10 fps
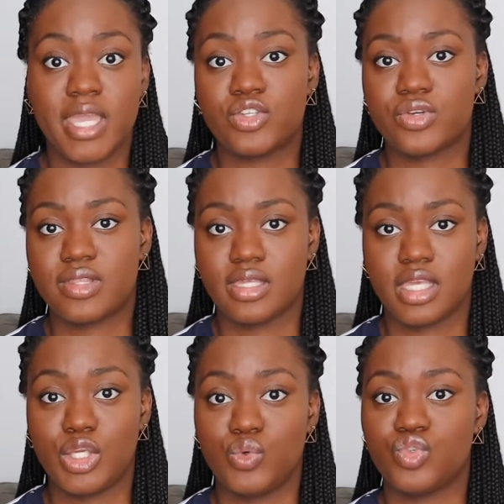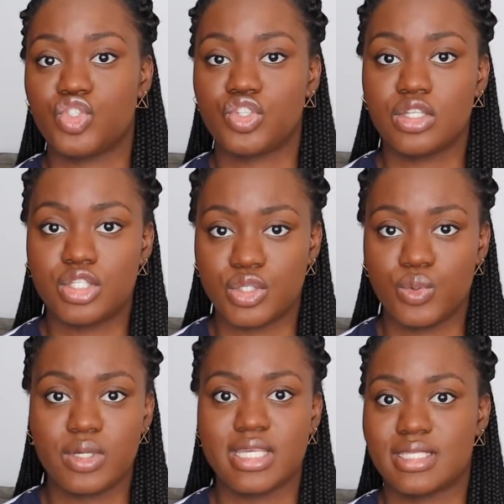major thing that you should
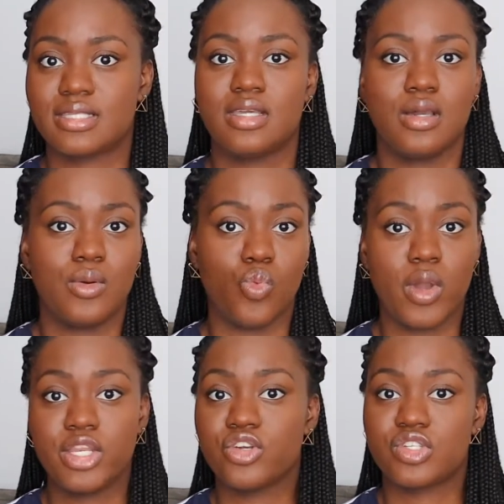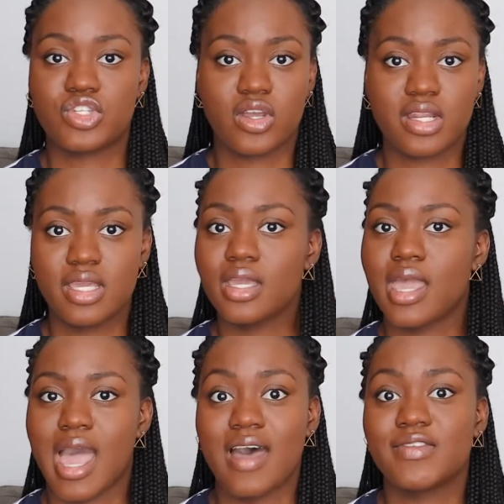do is when you're starting,
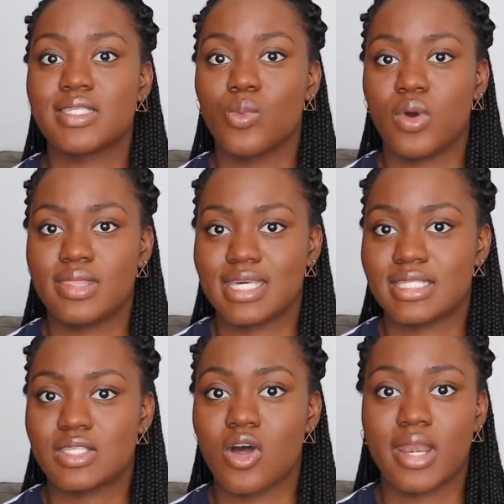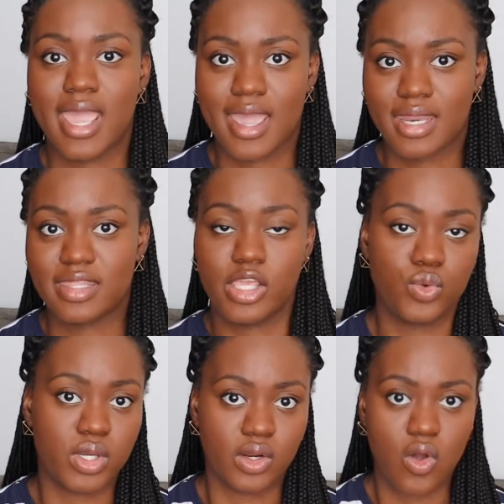have someone that's on hand that
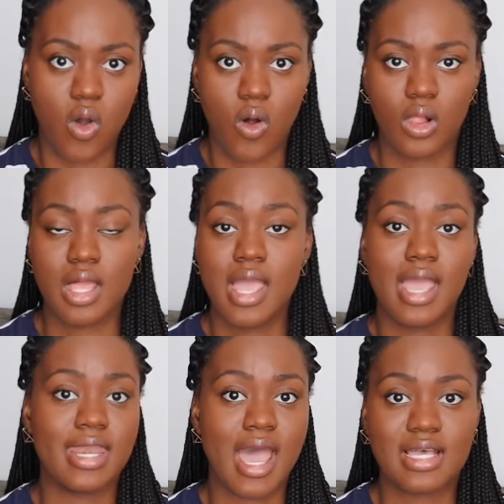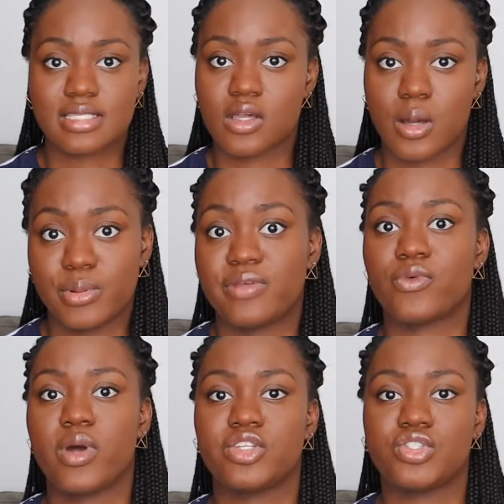you can call and ask a couple of
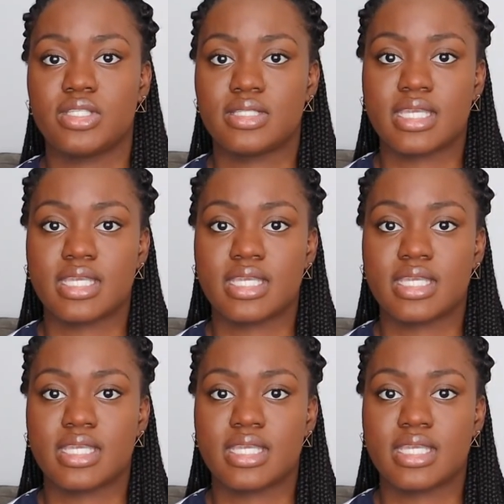questions,